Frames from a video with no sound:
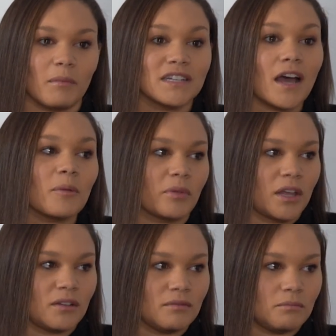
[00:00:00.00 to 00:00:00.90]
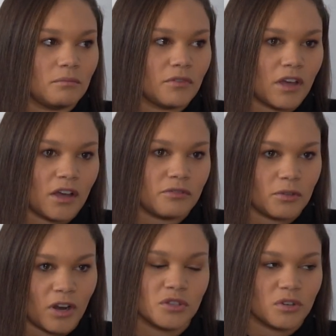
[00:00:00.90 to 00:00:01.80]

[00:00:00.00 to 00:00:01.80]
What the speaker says: My dad played for the Reds